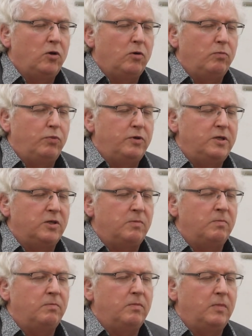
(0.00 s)

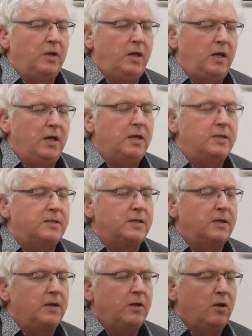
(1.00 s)
Buddhism
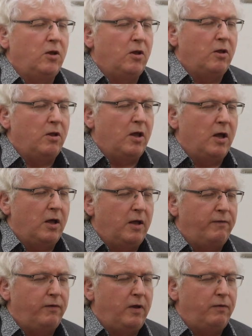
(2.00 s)
is,
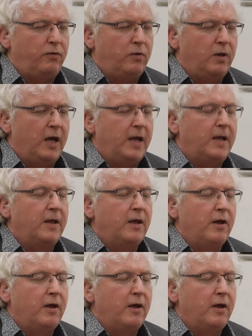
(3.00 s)
if, if you like,